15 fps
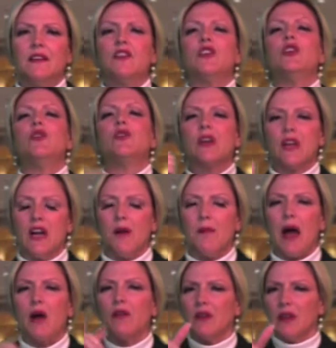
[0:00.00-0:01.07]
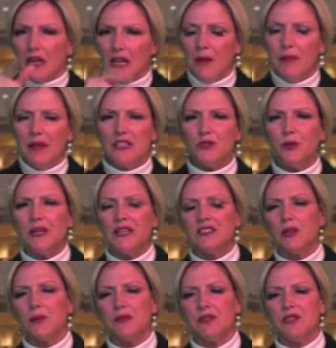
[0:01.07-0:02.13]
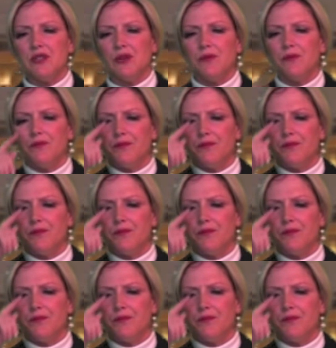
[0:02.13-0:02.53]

you can come out. Let me explain something to you.